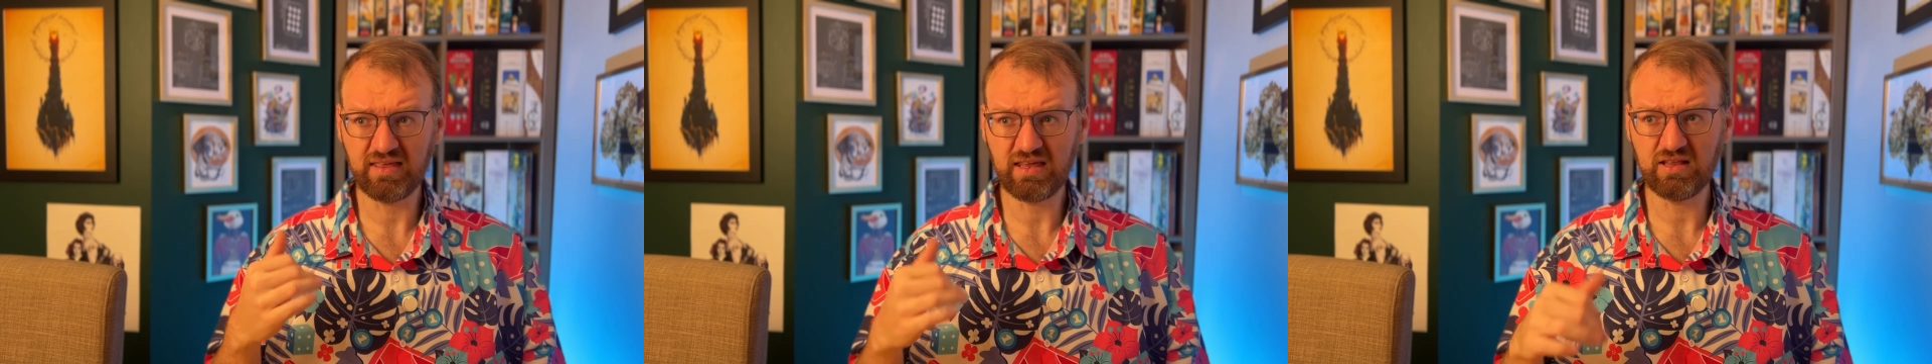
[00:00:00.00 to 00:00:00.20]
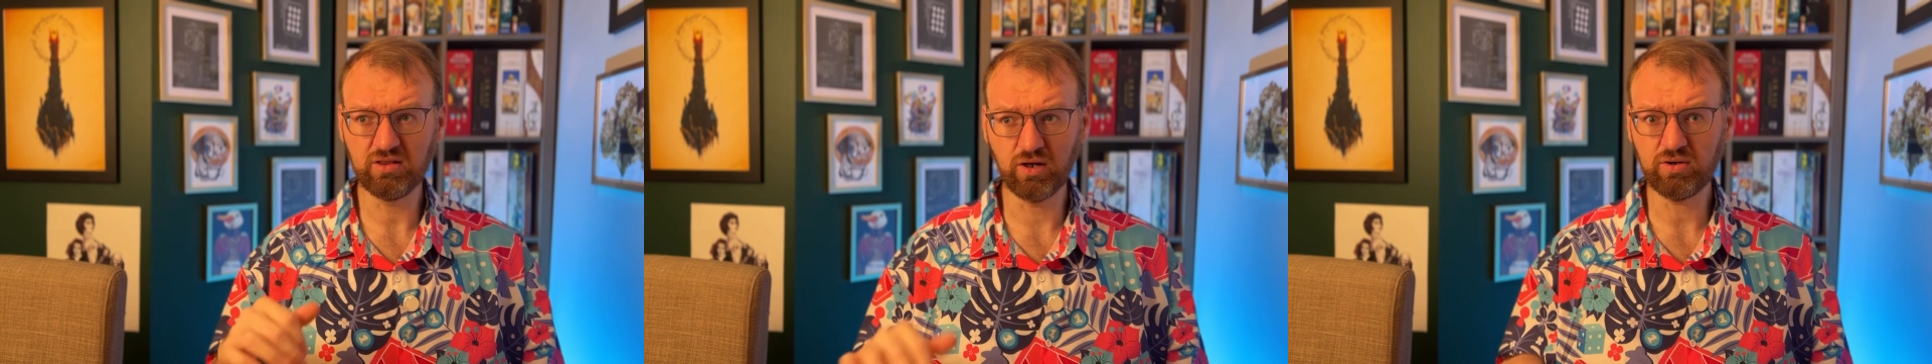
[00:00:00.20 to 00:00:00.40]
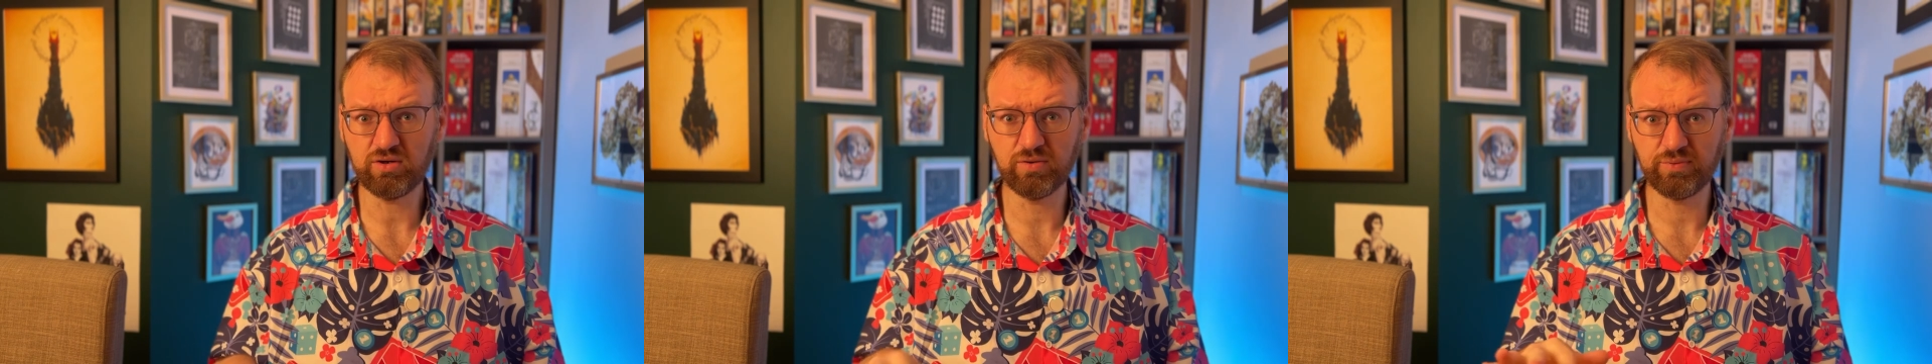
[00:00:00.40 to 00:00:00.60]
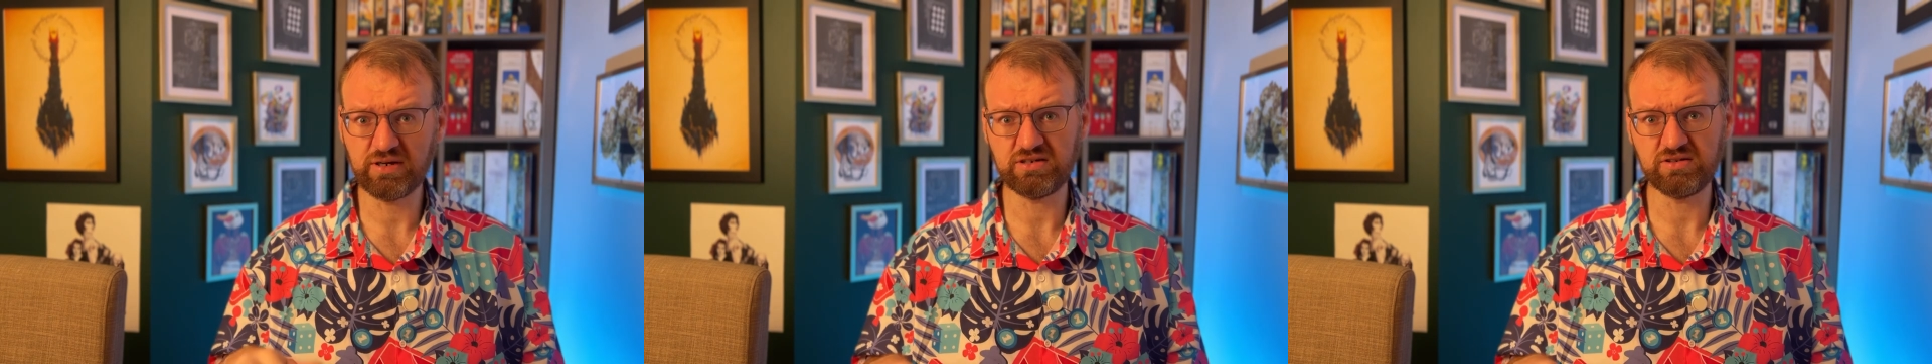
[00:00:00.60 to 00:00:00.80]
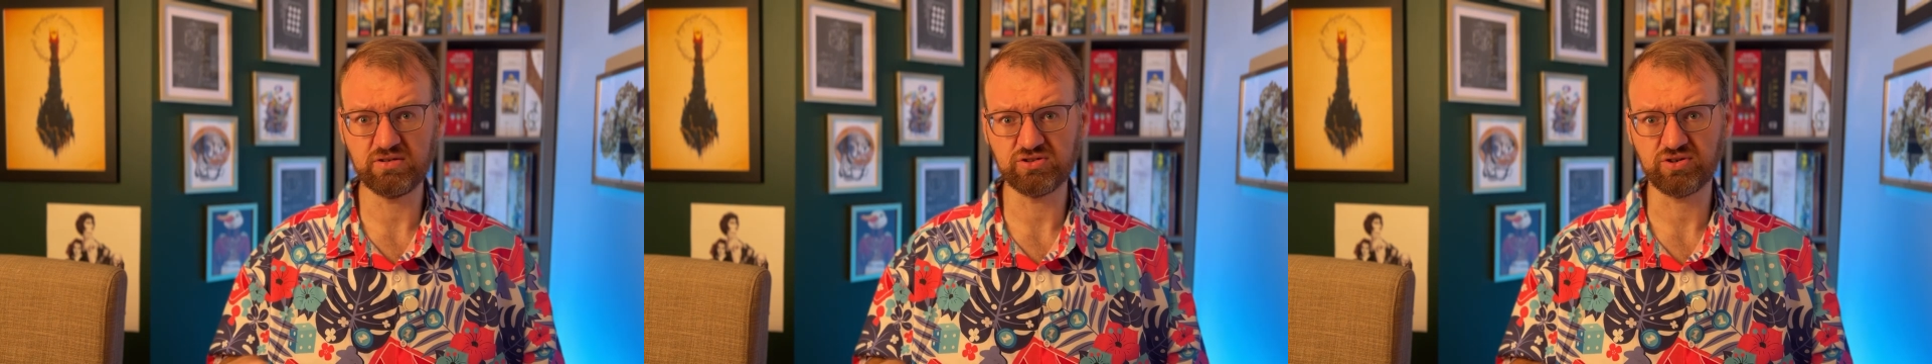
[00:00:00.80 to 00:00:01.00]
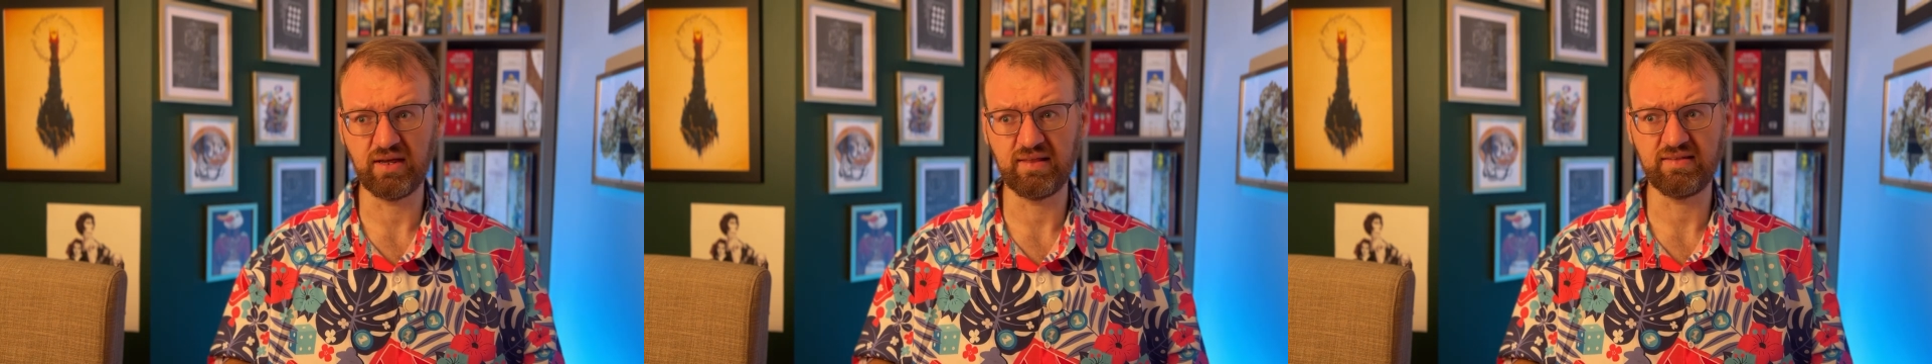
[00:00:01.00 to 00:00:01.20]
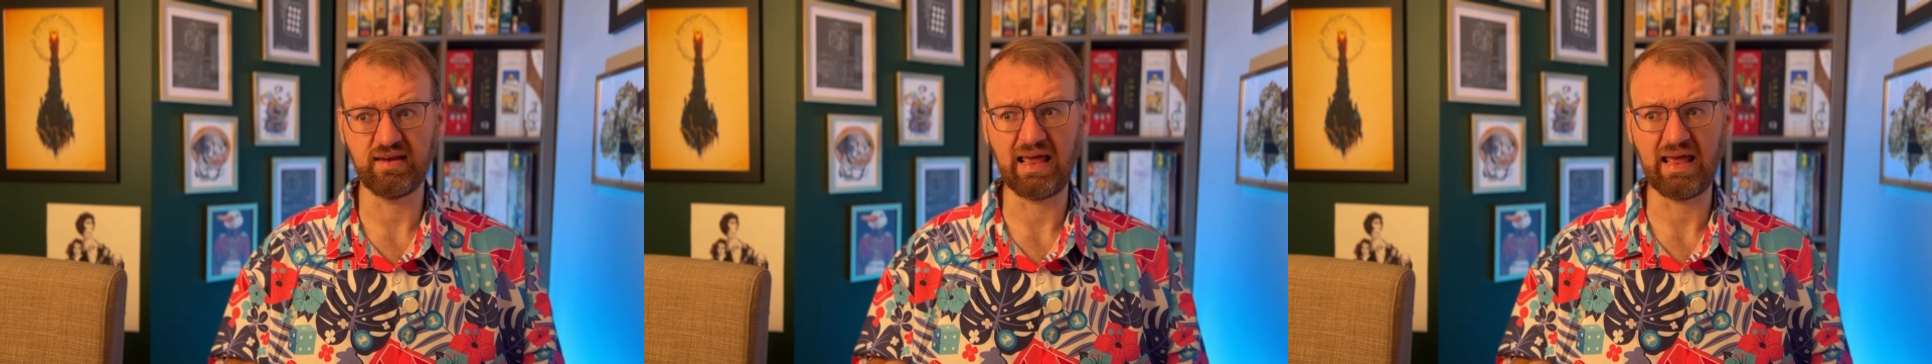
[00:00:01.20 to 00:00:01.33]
the local regional transit